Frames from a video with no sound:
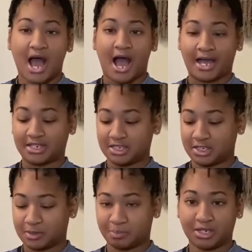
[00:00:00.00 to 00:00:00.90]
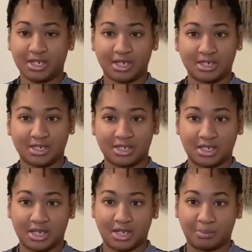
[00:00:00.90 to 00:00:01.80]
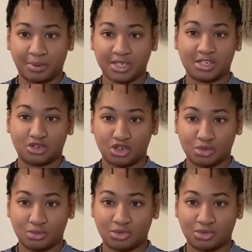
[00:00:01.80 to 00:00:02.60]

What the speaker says: I split the piece in two.